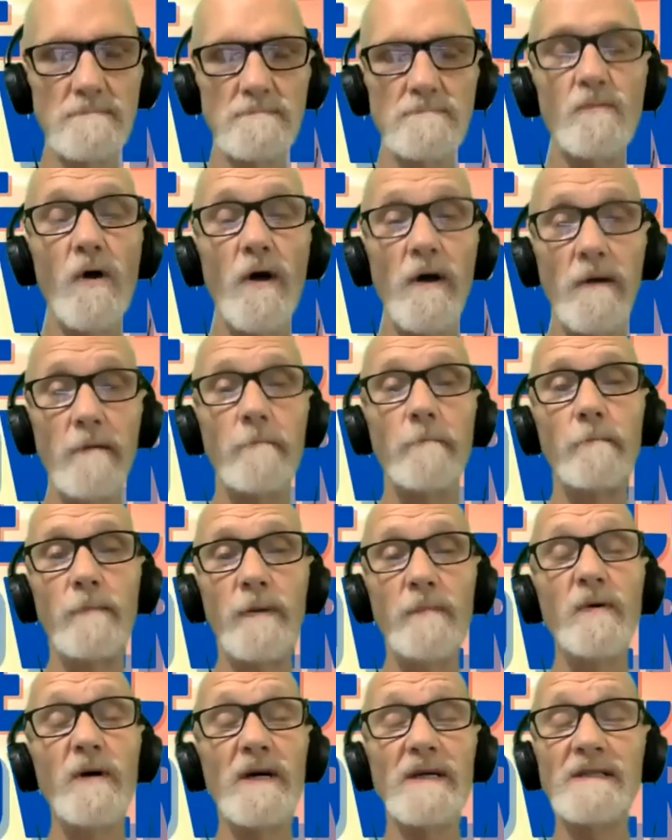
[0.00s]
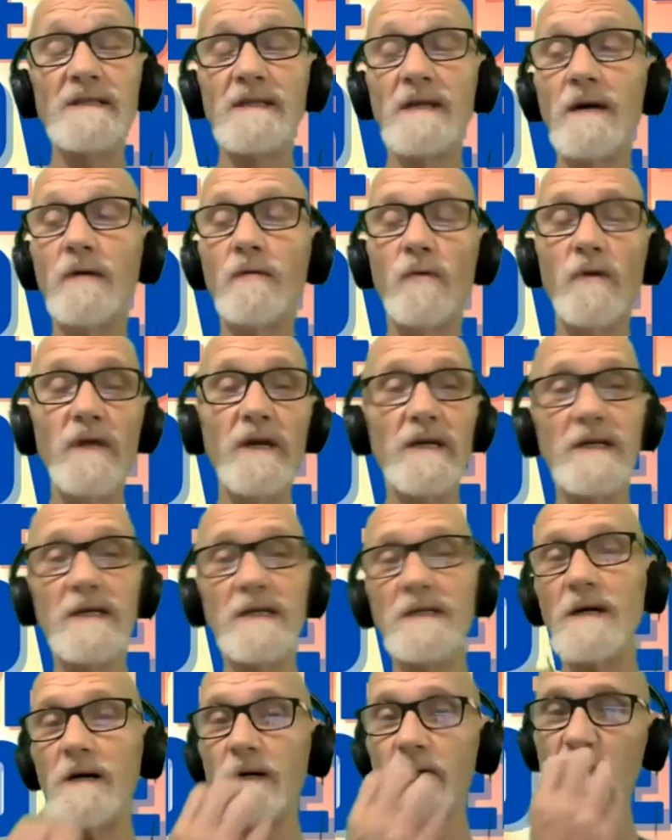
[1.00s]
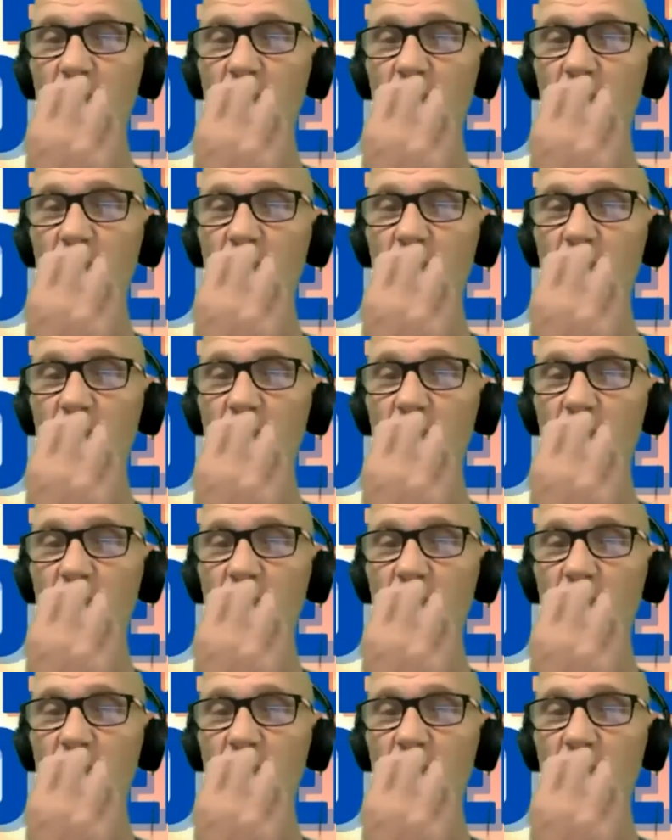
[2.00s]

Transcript: Right. People get sick when they detox.